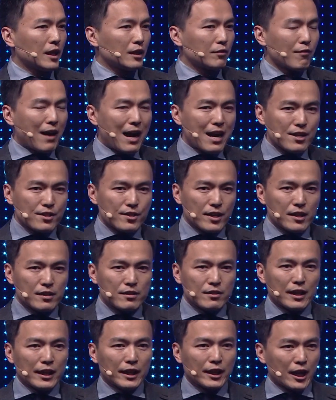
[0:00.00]

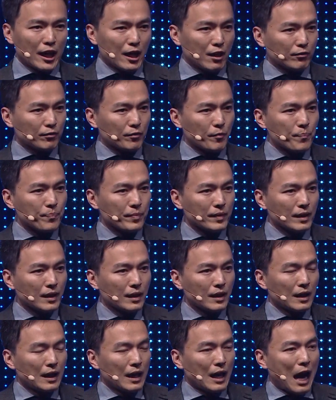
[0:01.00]
advices they give
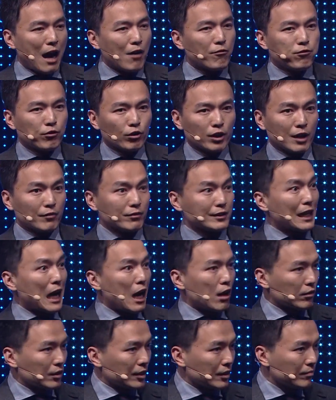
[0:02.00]
are full of
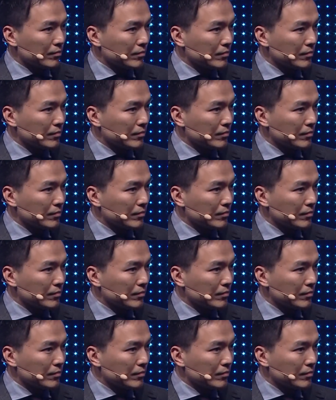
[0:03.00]
doubt